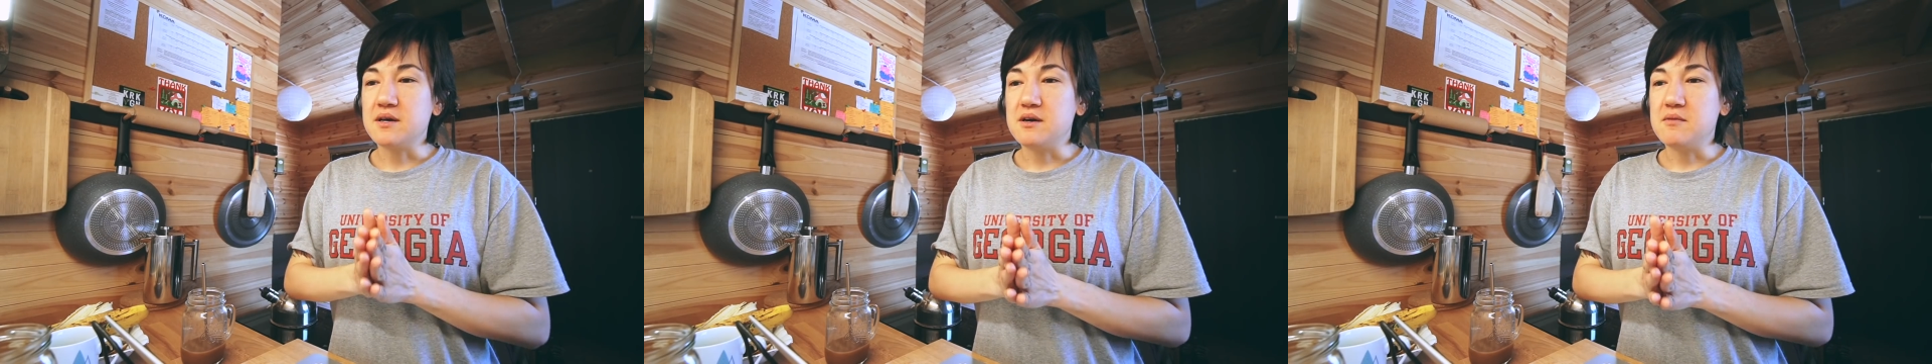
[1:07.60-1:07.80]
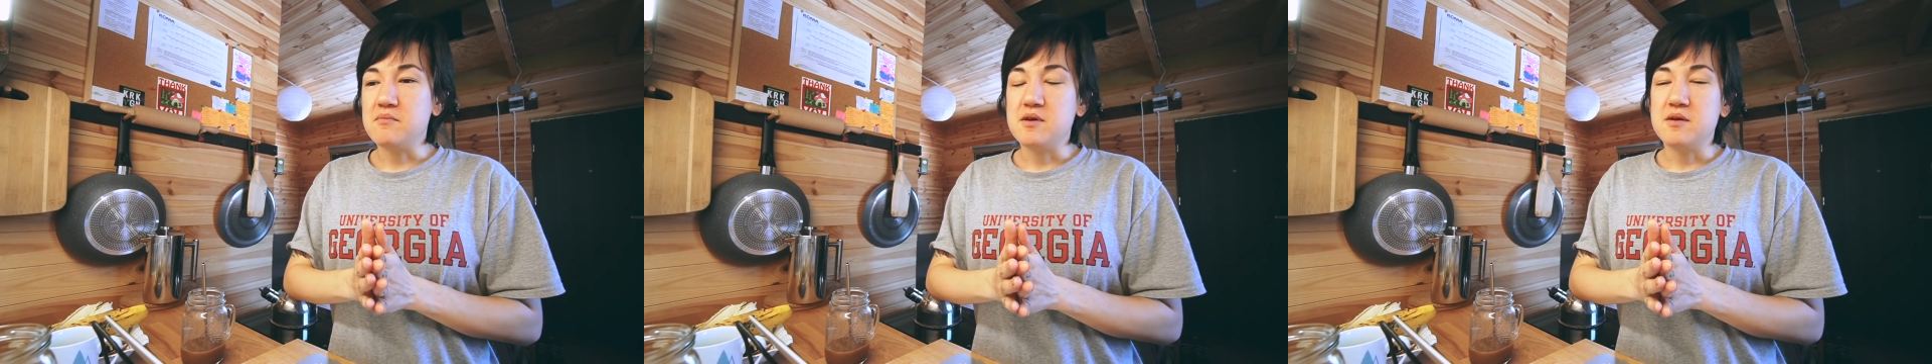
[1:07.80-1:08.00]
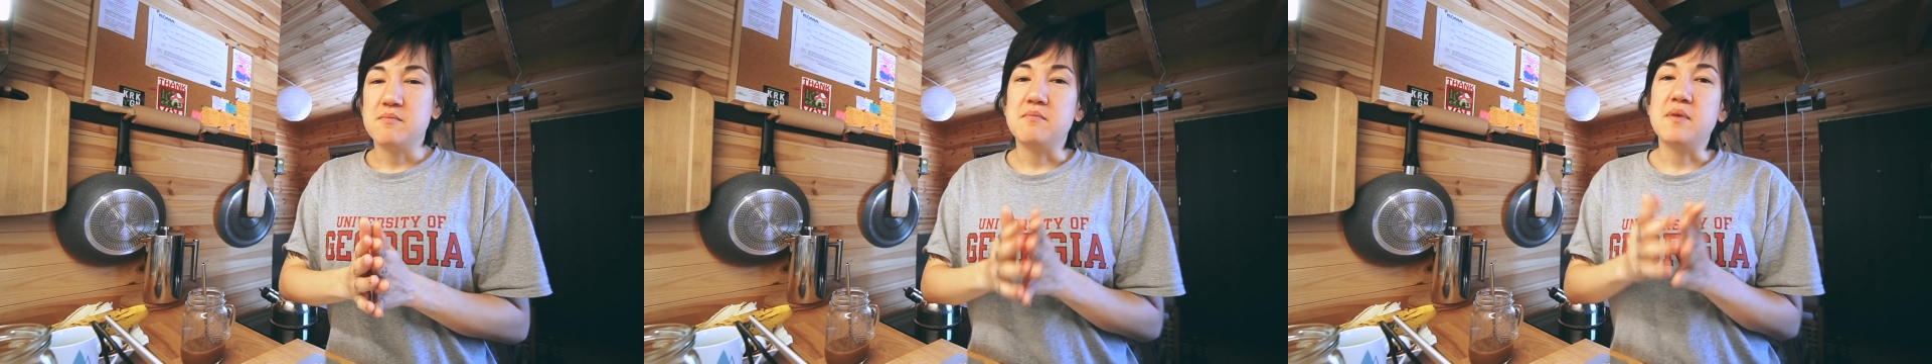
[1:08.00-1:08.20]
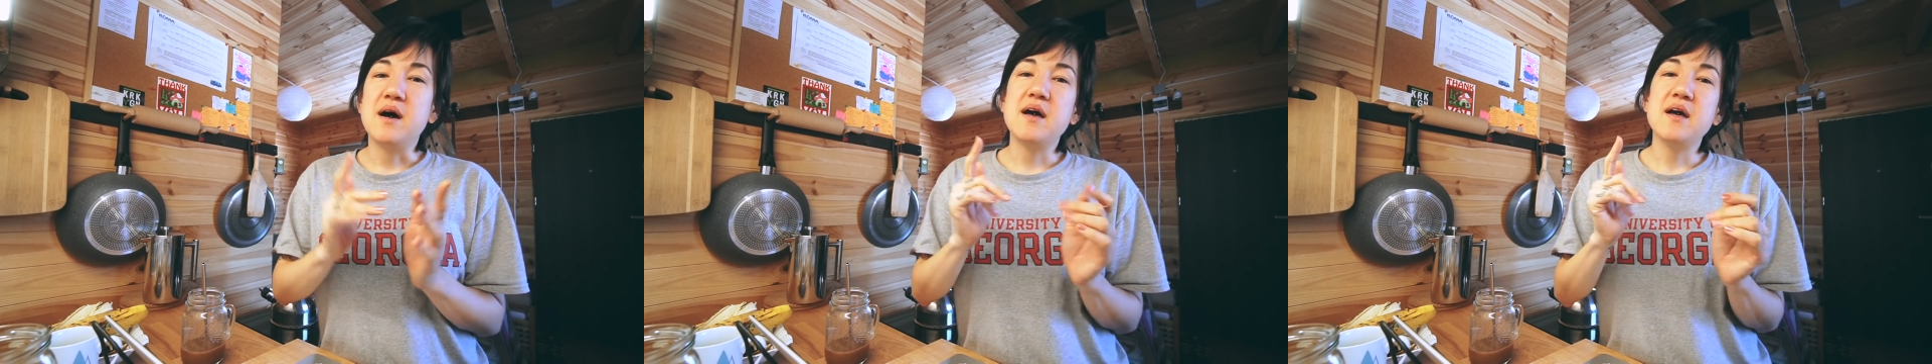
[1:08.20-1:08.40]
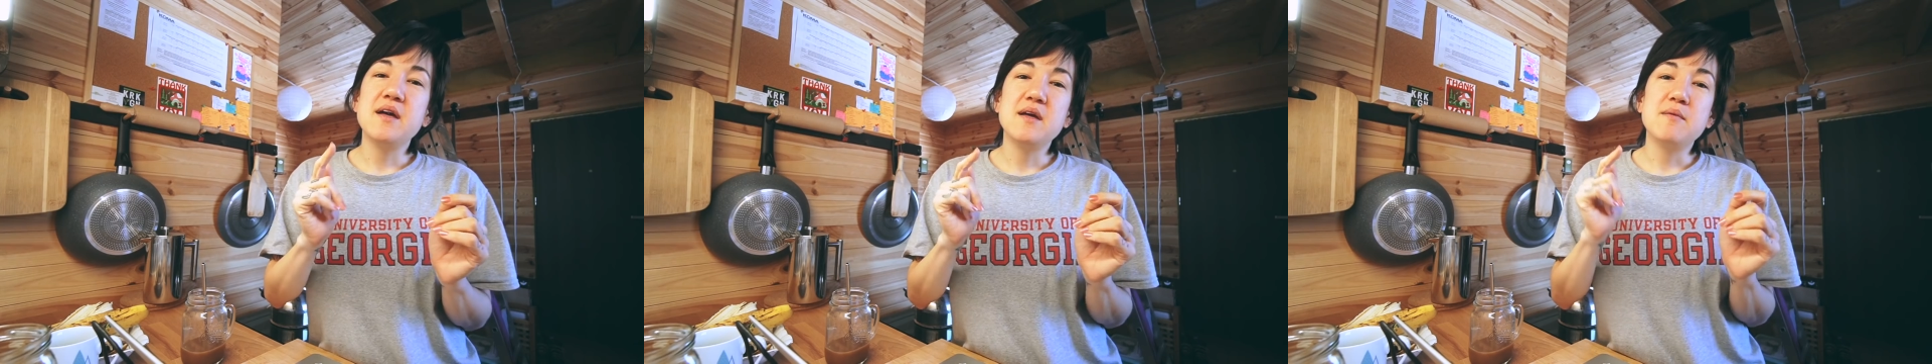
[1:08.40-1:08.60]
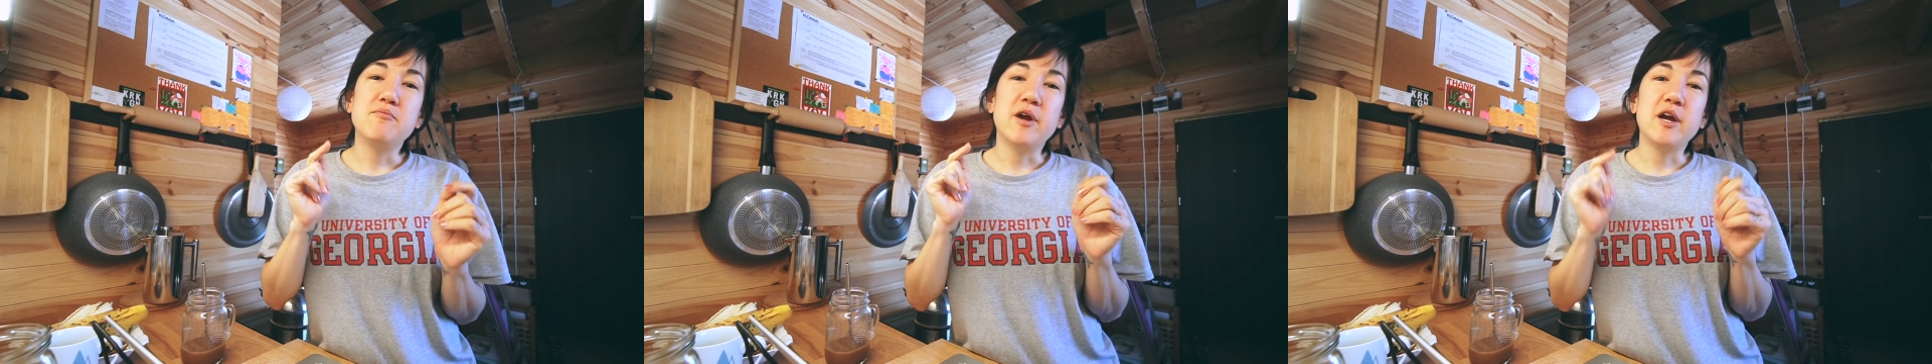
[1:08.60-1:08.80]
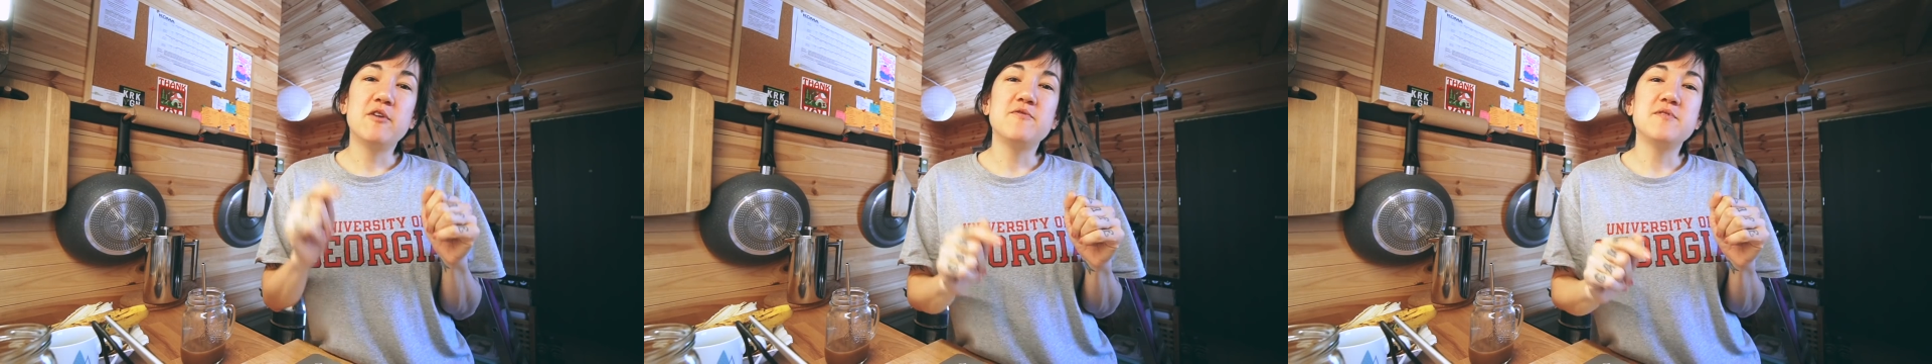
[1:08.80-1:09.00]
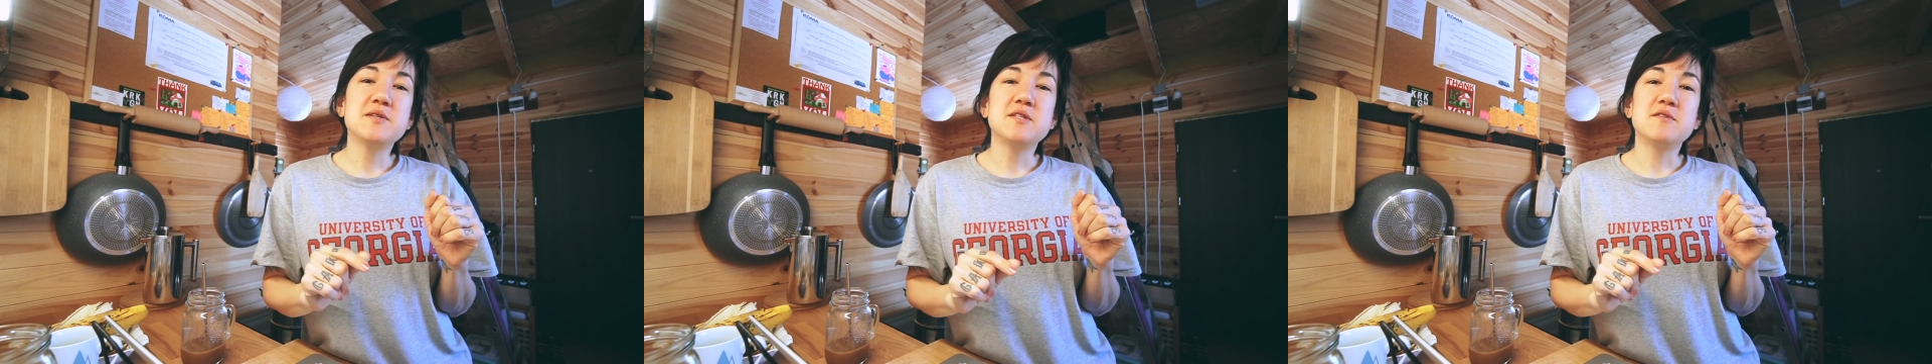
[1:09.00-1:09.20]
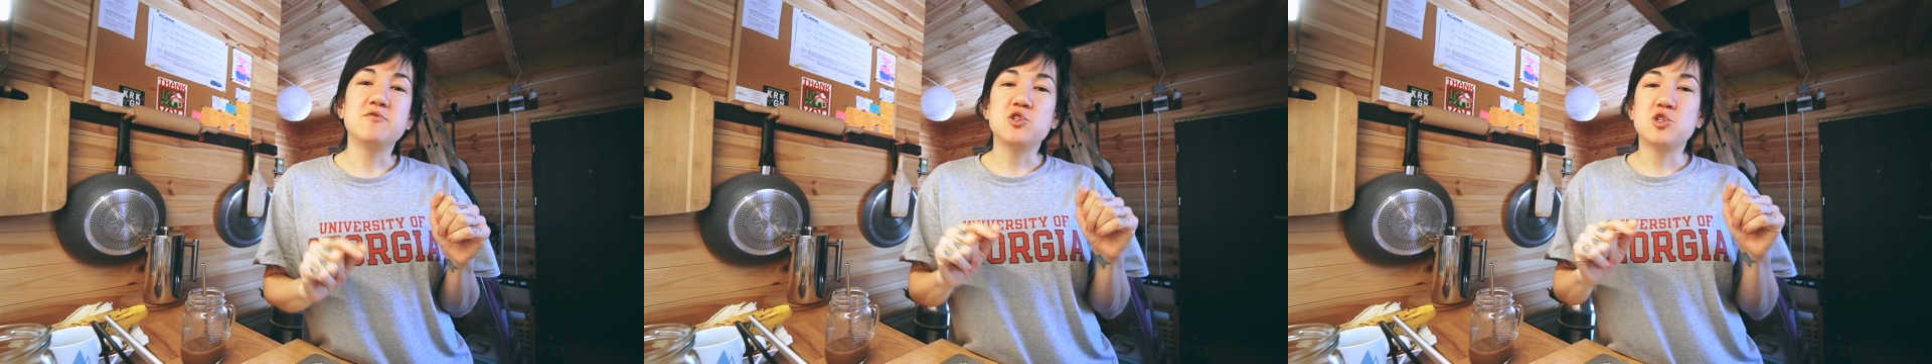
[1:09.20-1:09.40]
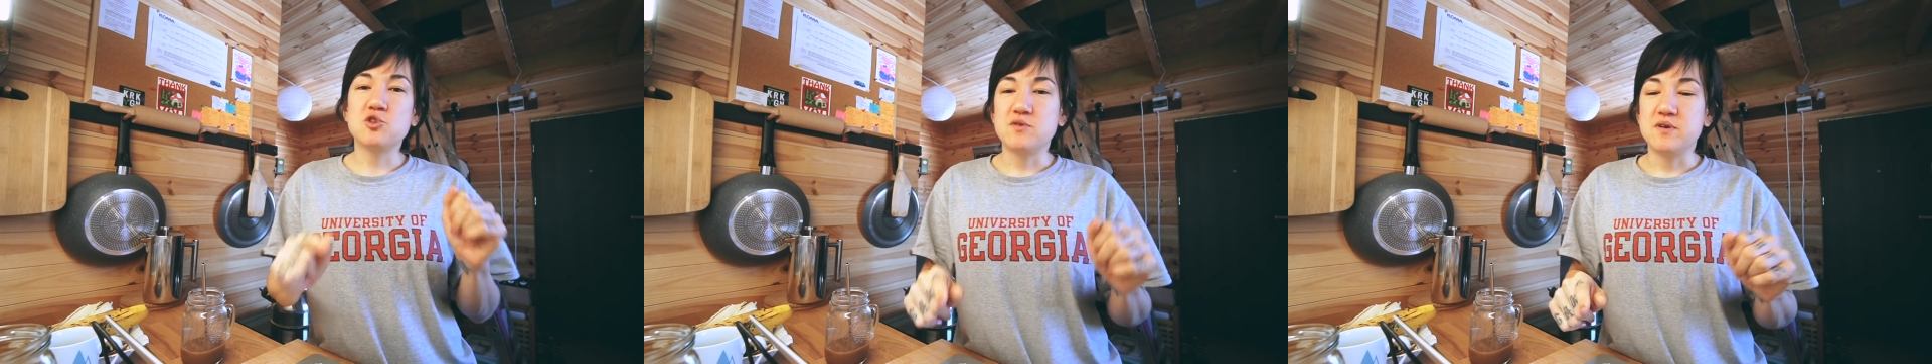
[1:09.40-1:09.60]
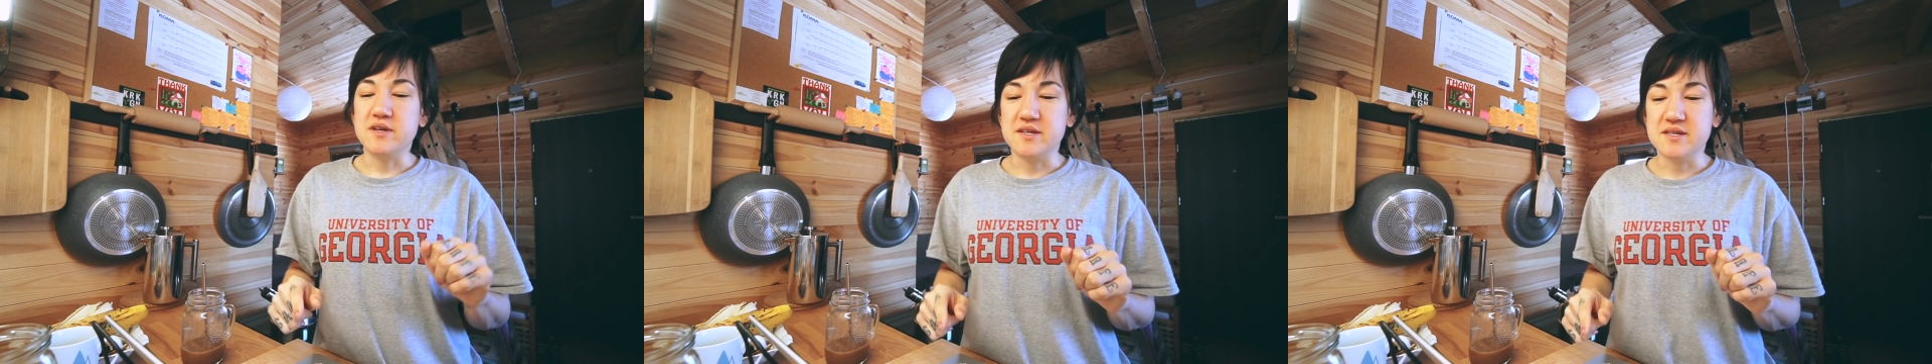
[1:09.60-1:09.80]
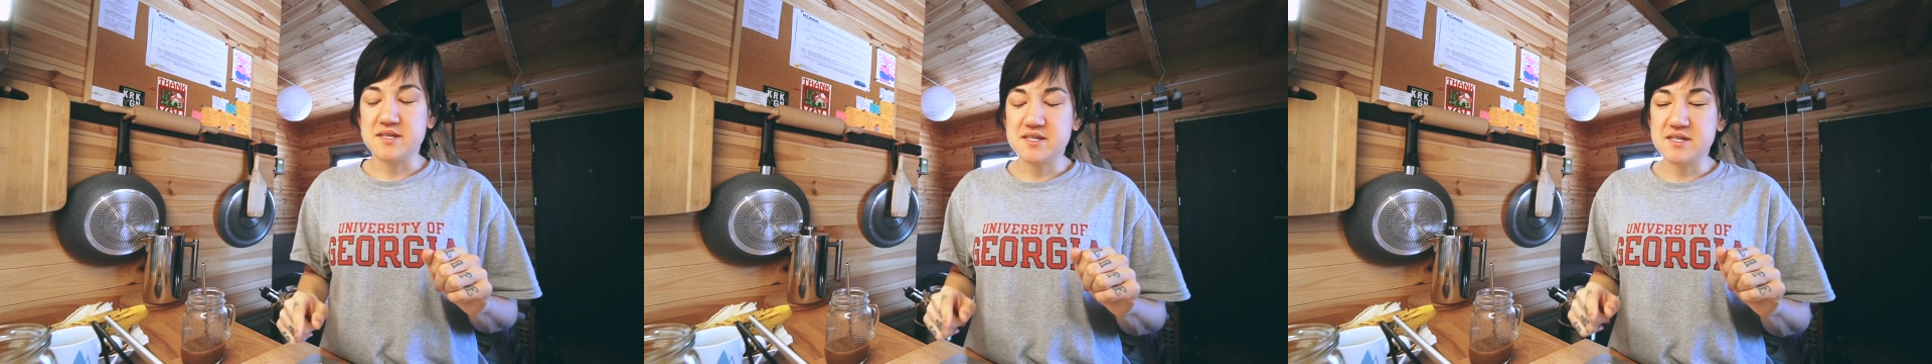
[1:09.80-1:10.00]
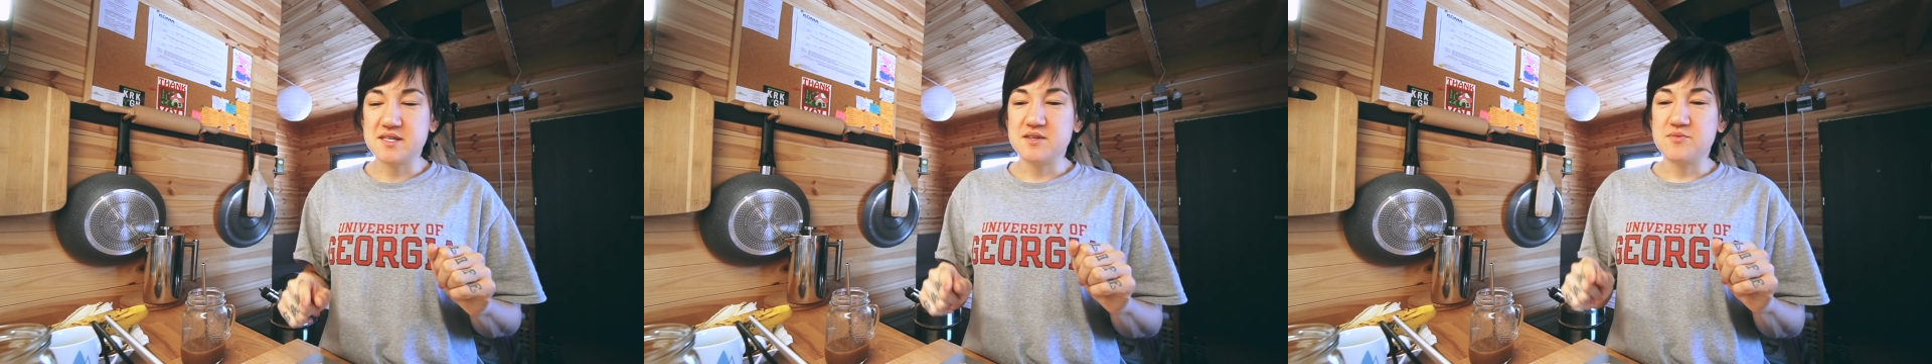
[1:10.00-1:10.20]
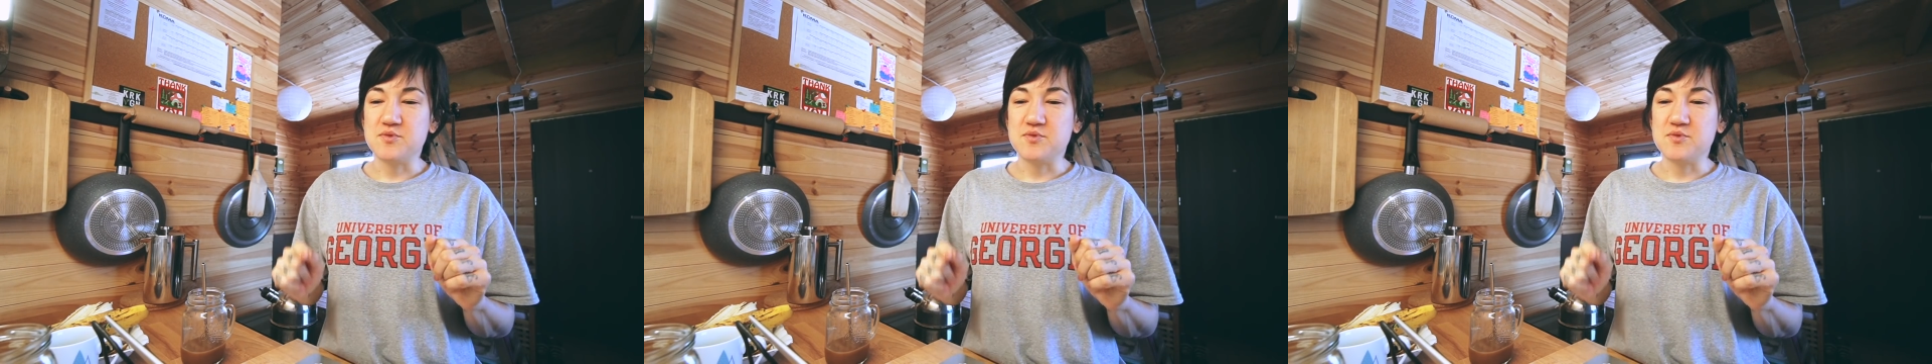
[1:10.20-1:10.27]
up, my breakfast of choice